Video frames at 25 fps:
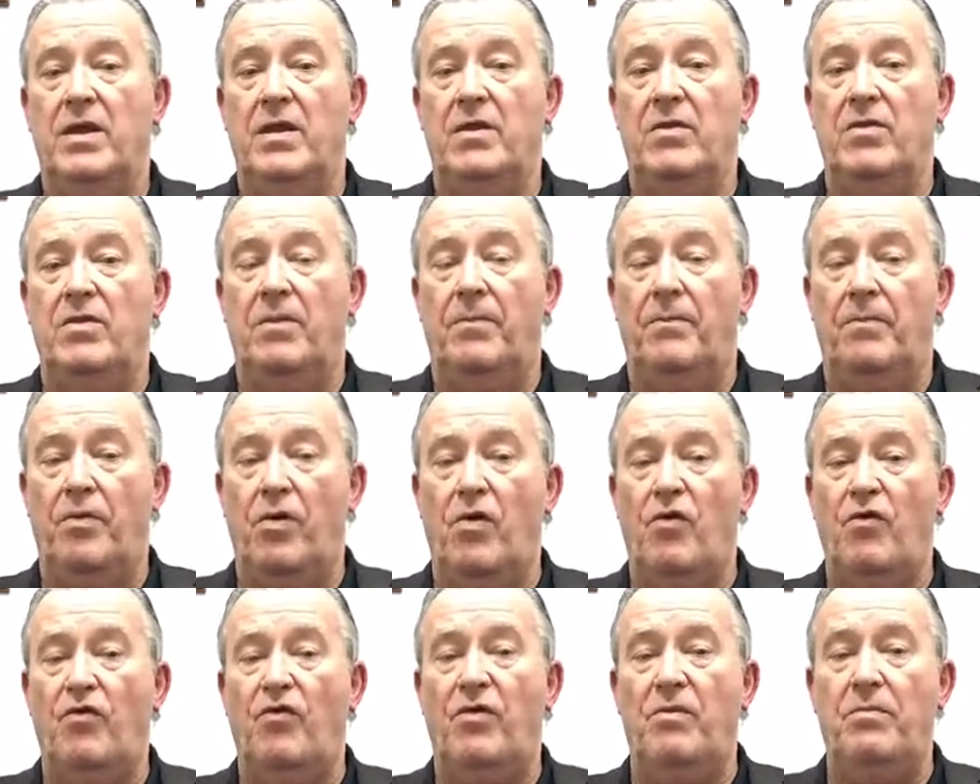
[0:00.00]
The
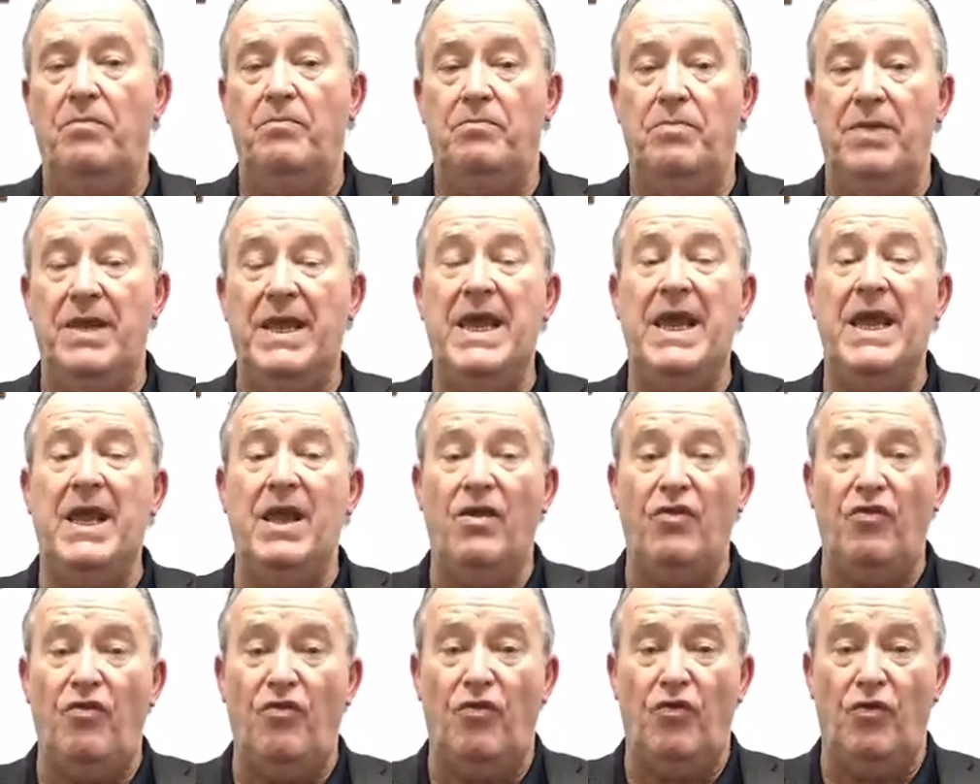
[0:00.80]
person
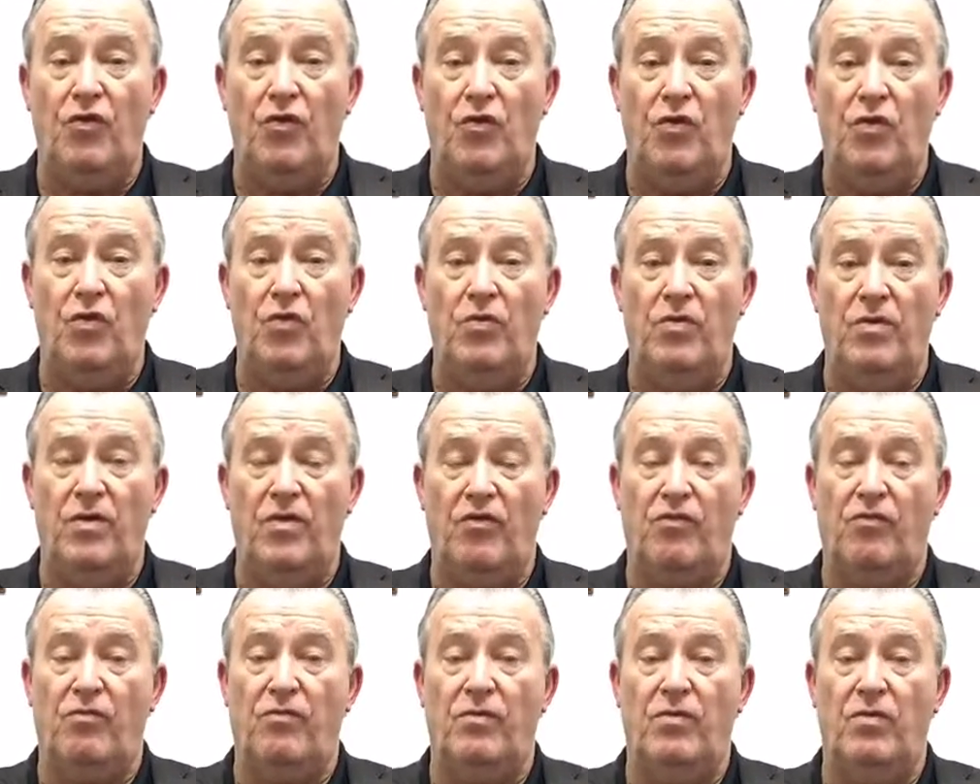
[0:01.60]
being sued,
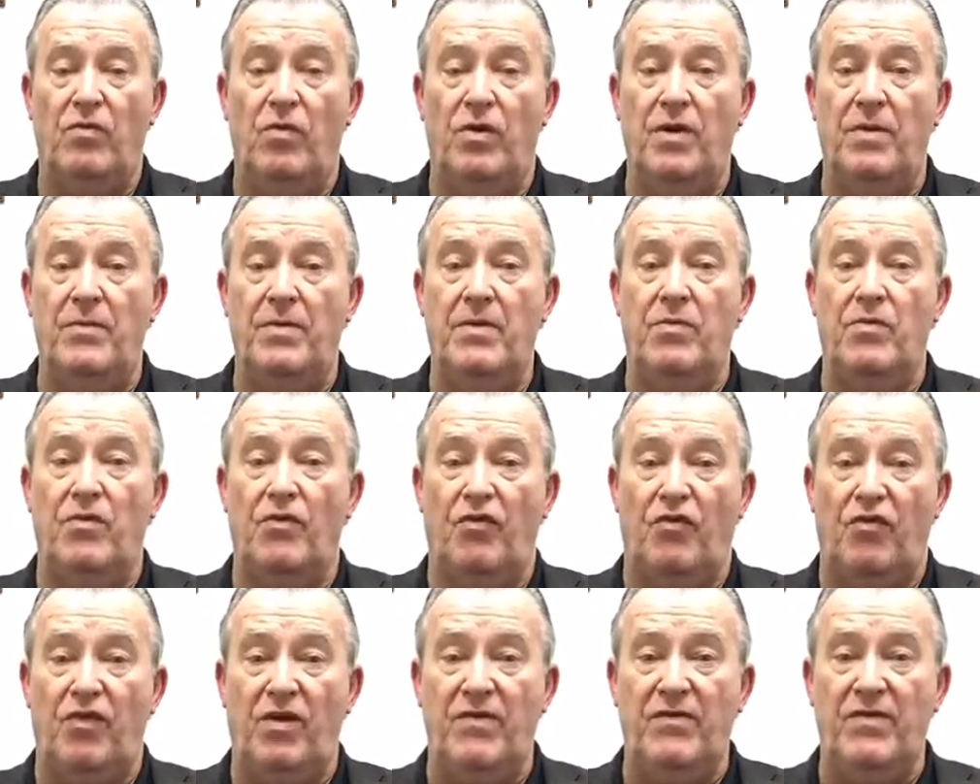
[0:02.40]
is going to be
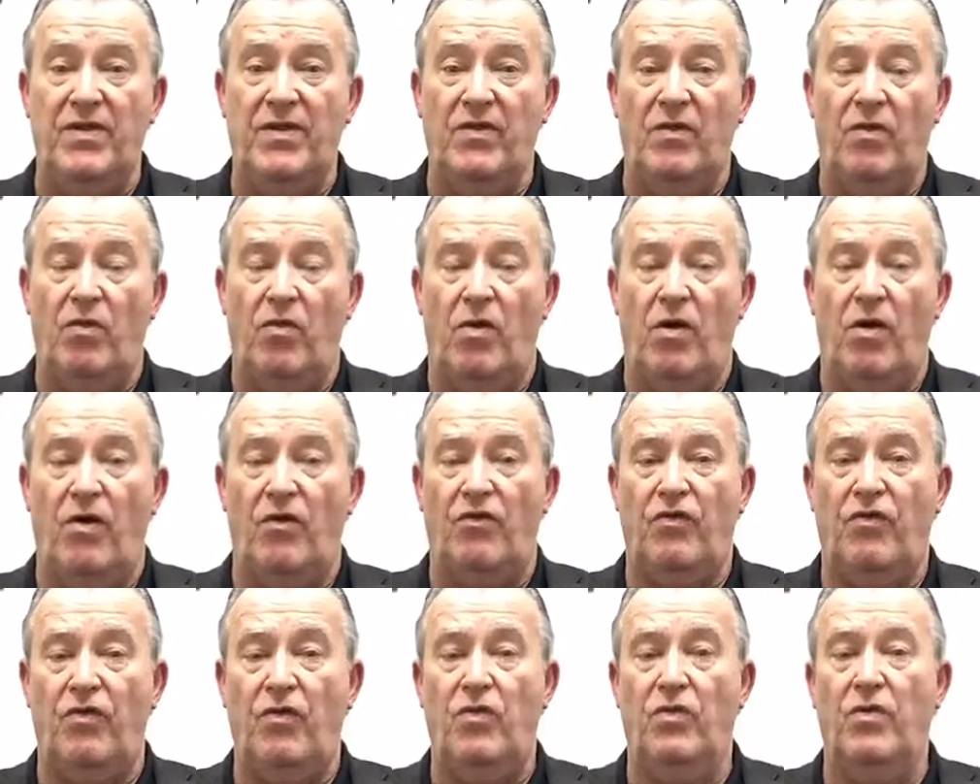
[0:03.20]
receiving the
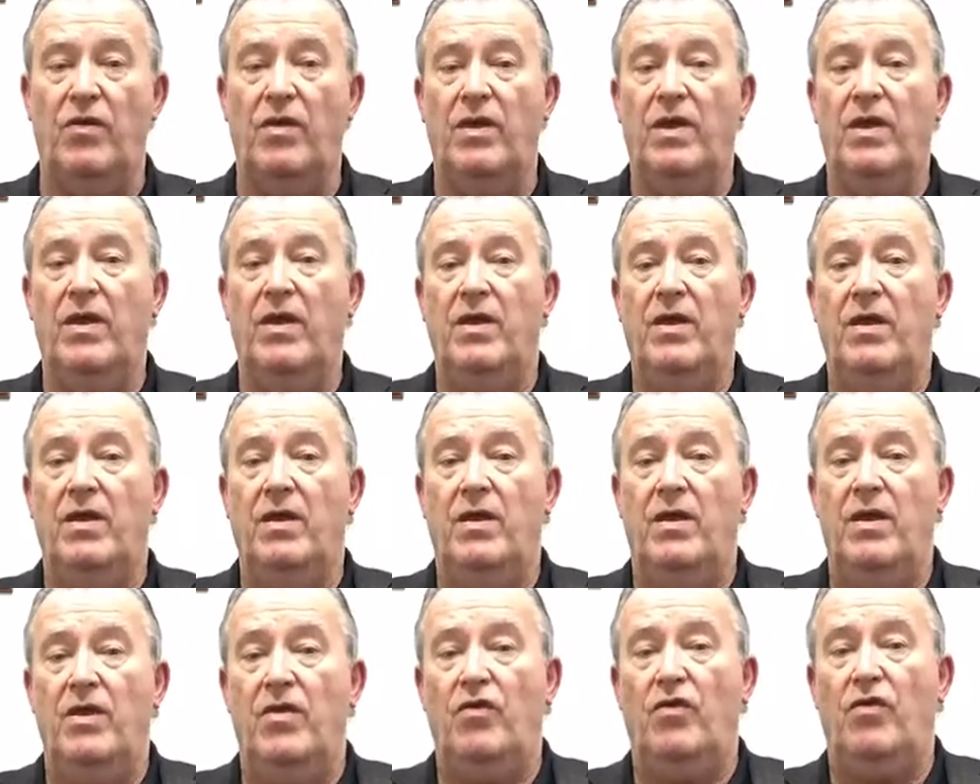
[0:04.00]
lawsuit,
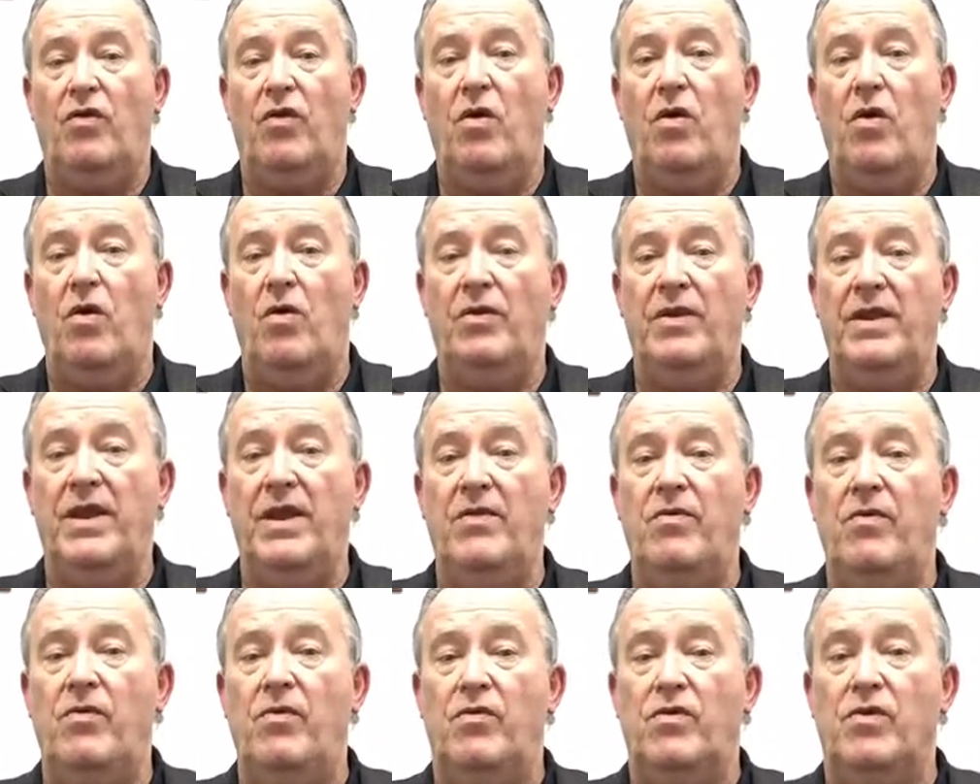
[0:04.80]
is called
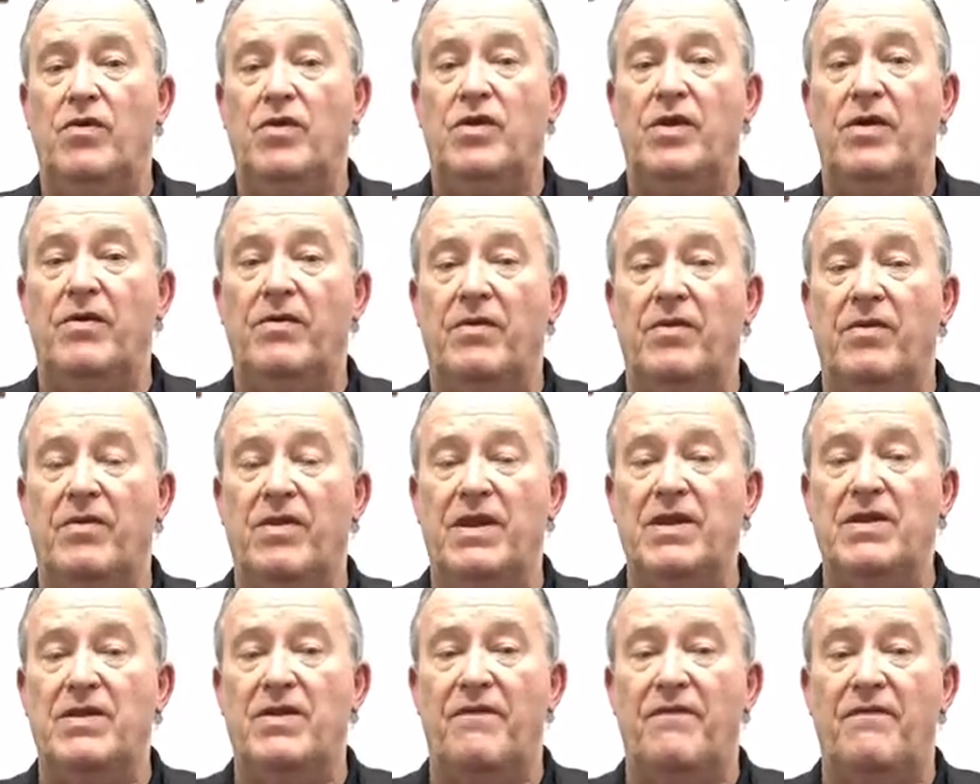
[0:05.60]
either
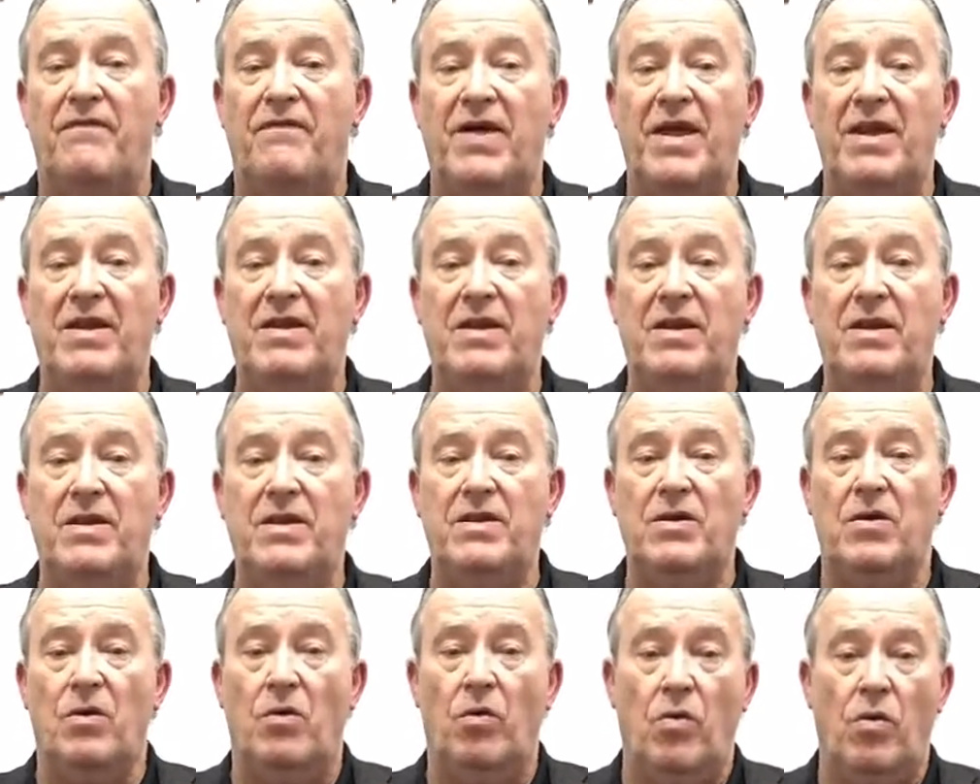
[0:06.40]
the defendant
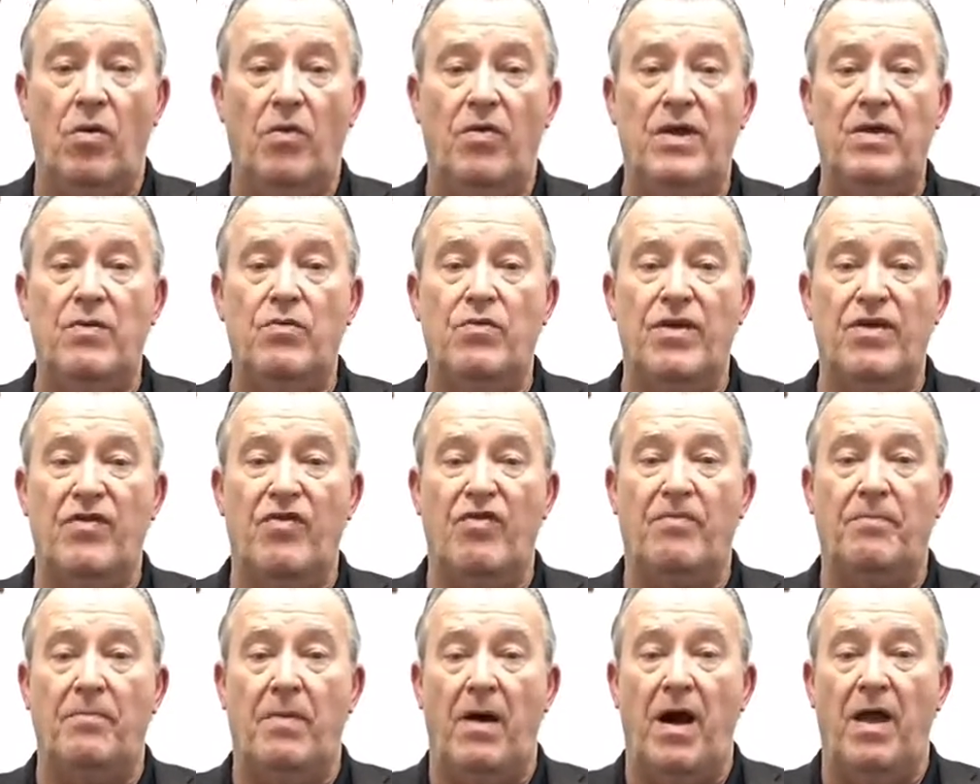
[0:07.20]
or the
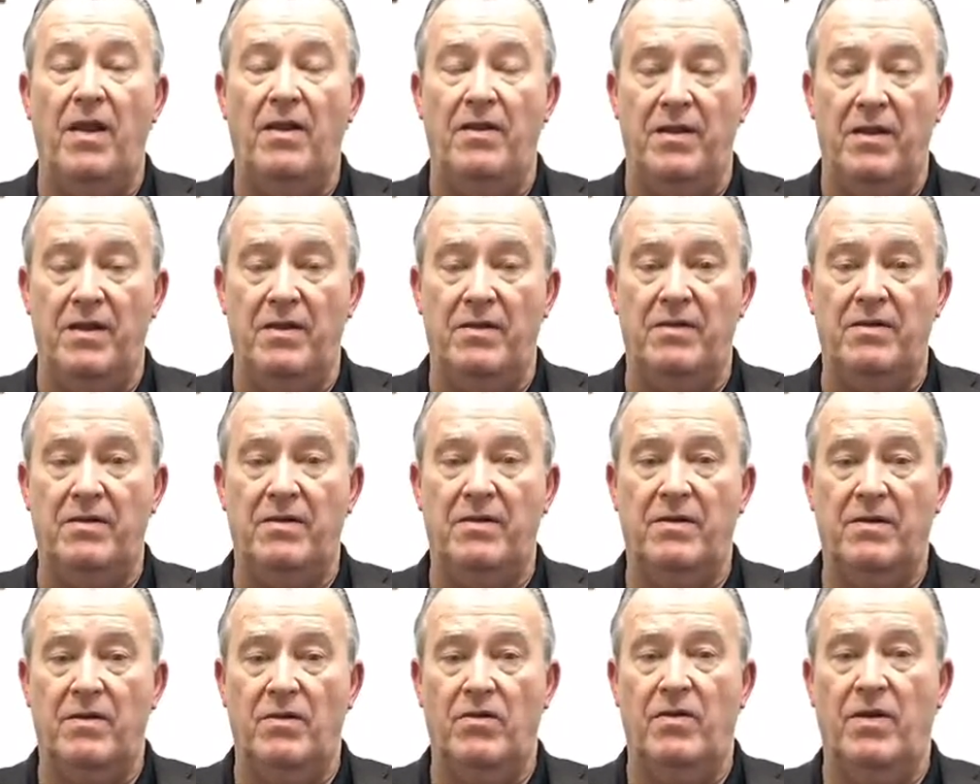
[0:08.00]
respondent,
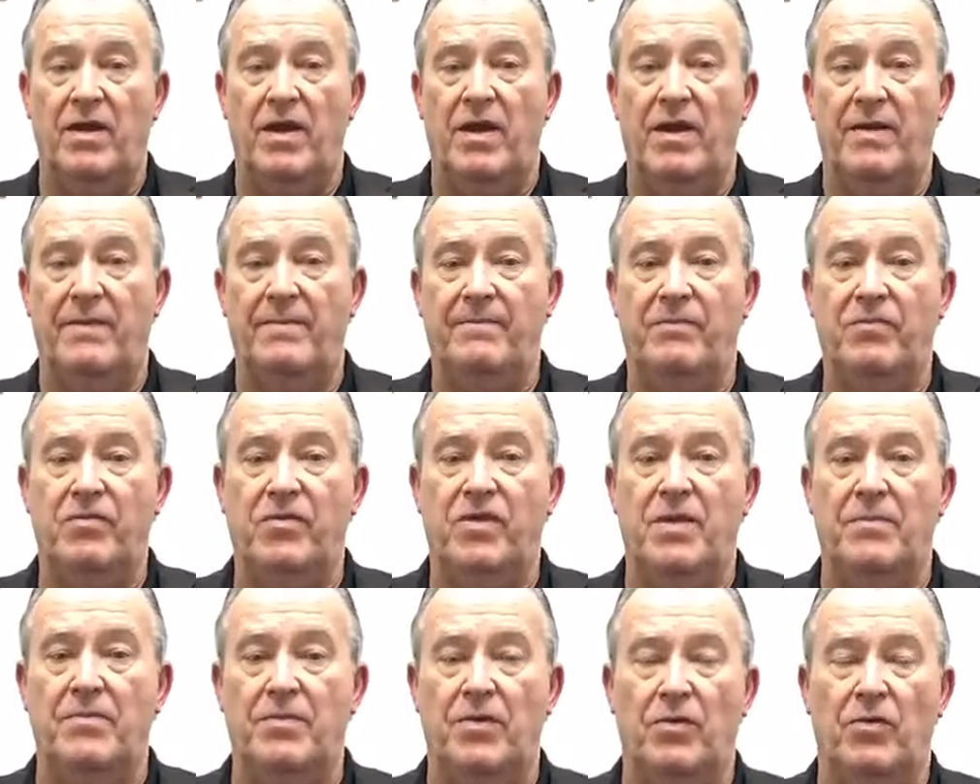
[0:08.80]
okay,
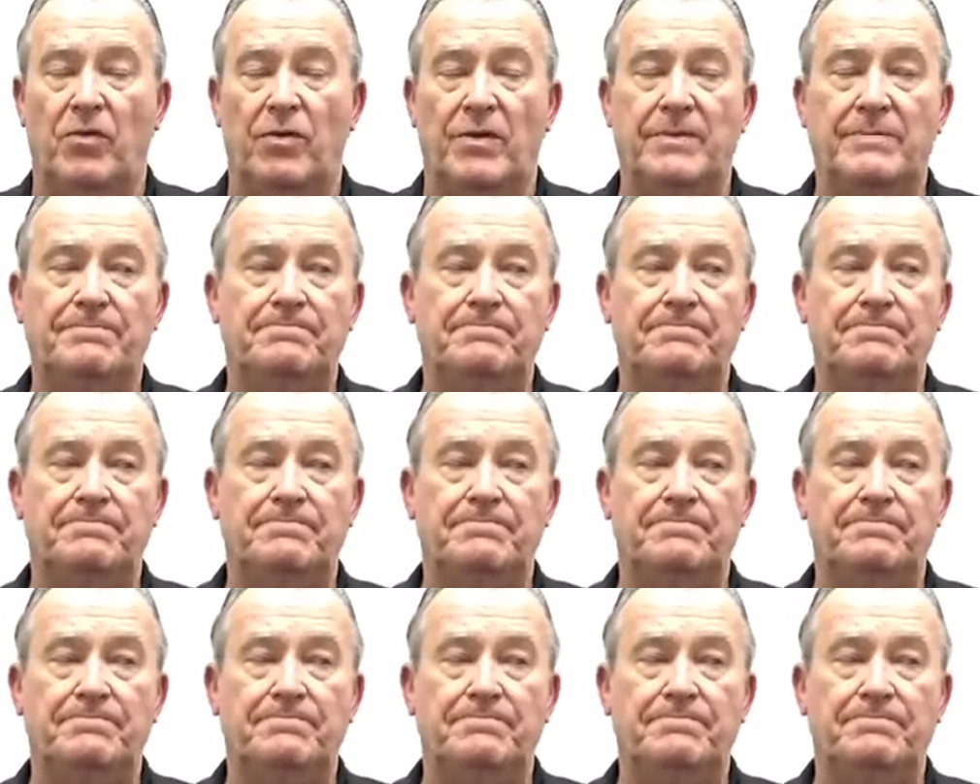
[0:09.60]
typically.